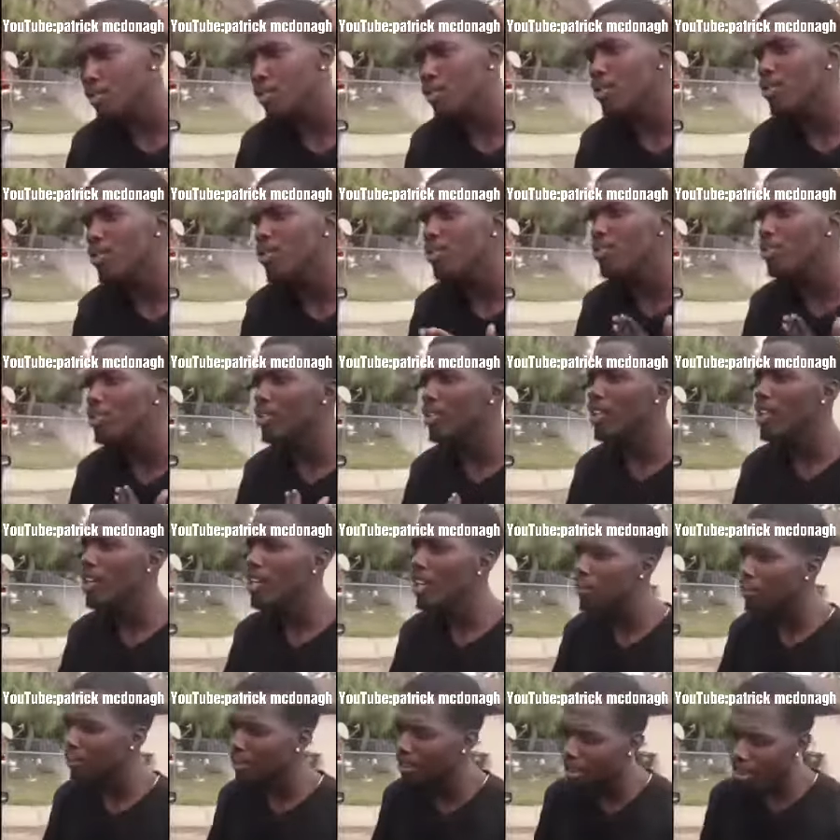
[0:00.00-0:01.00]
up,
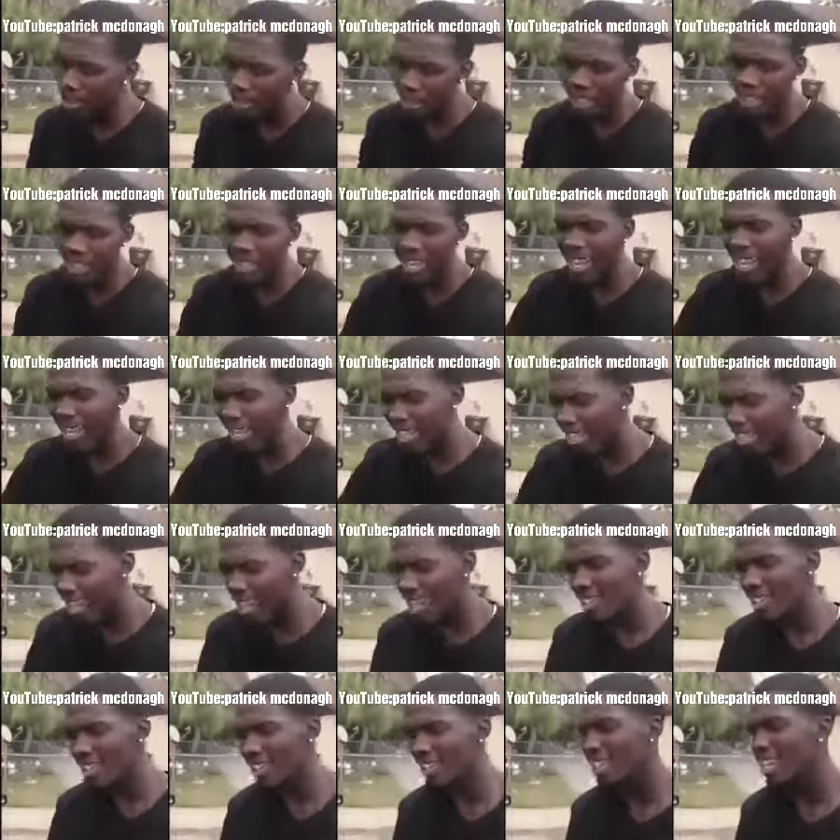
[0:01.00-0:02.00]
pulled up, and started
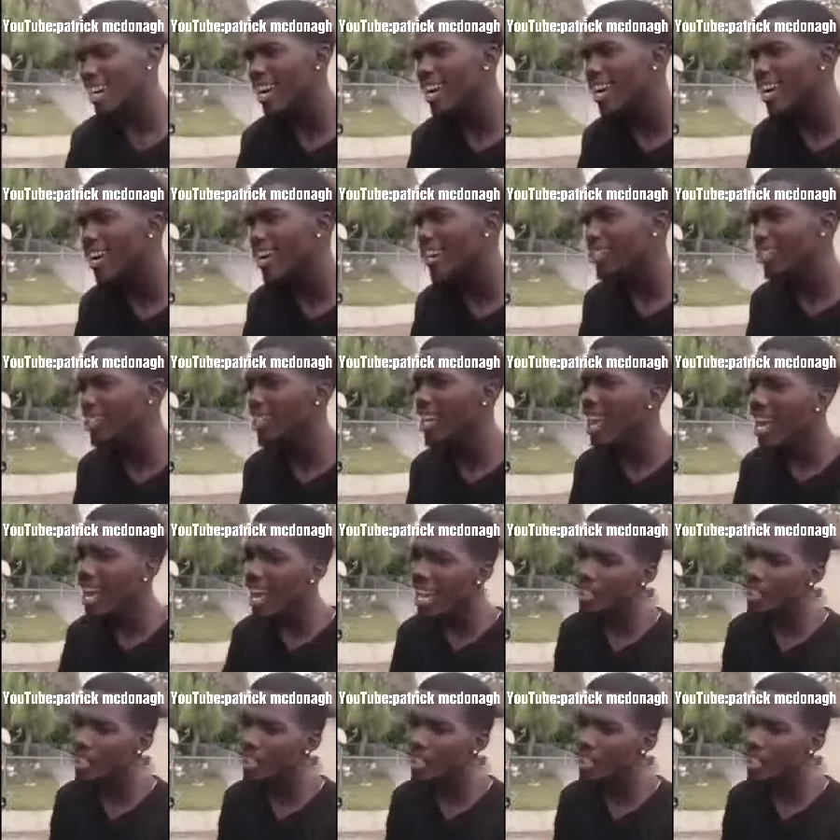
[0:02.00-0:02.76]
letting out shots.